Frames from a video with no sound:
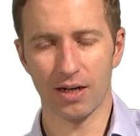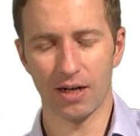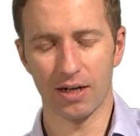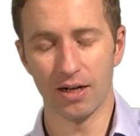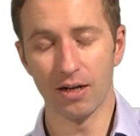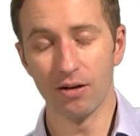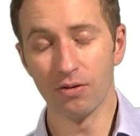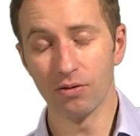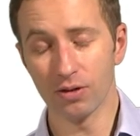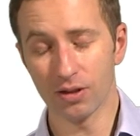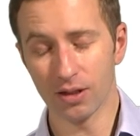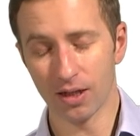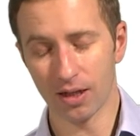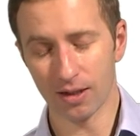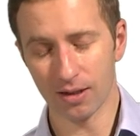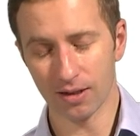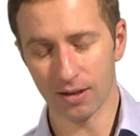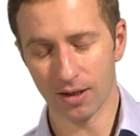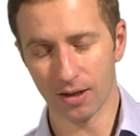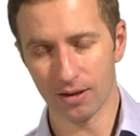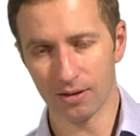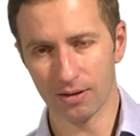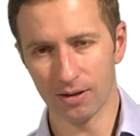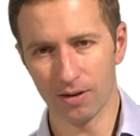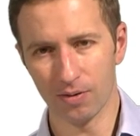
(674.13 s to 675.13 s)
I know it's not as
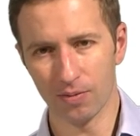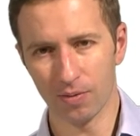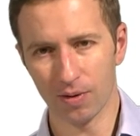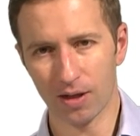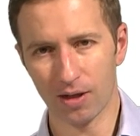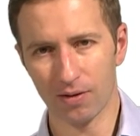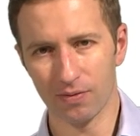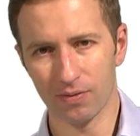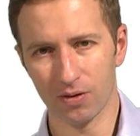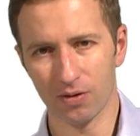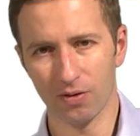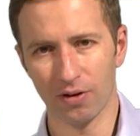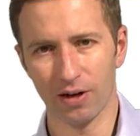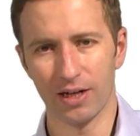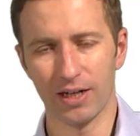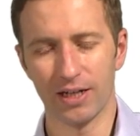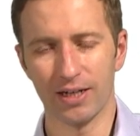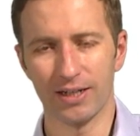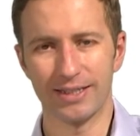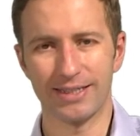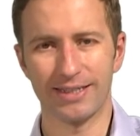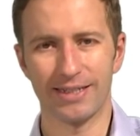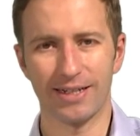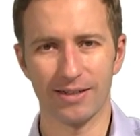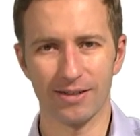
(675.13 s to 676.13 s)
likely to recover
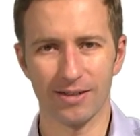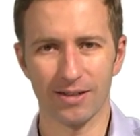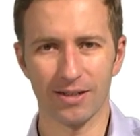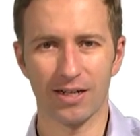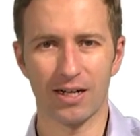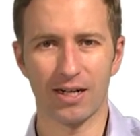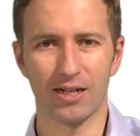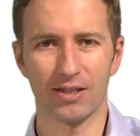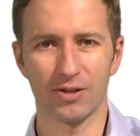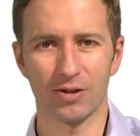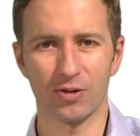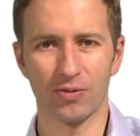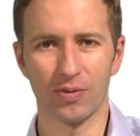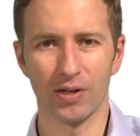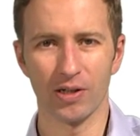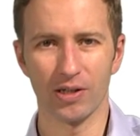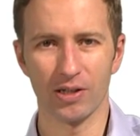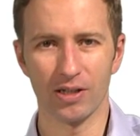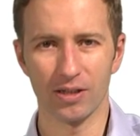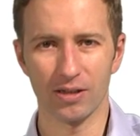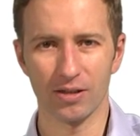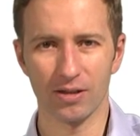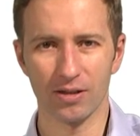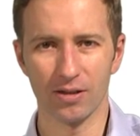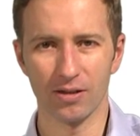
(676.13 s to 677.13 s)
gradients as the chi-square
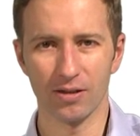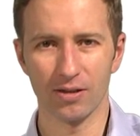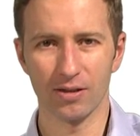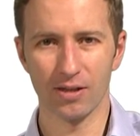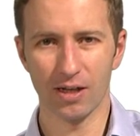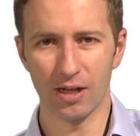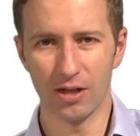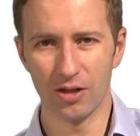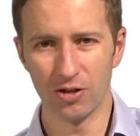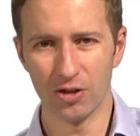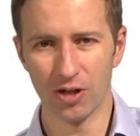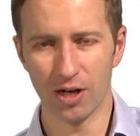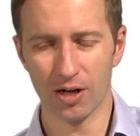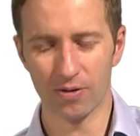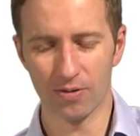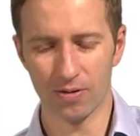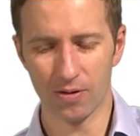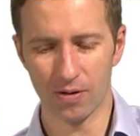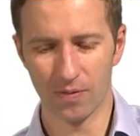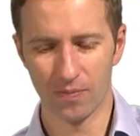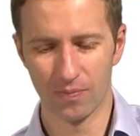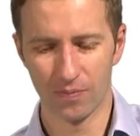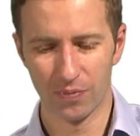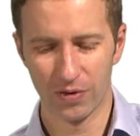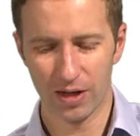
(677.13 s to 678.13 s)
distance in
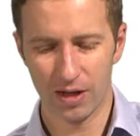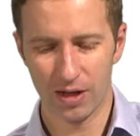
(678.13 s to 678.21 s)
general.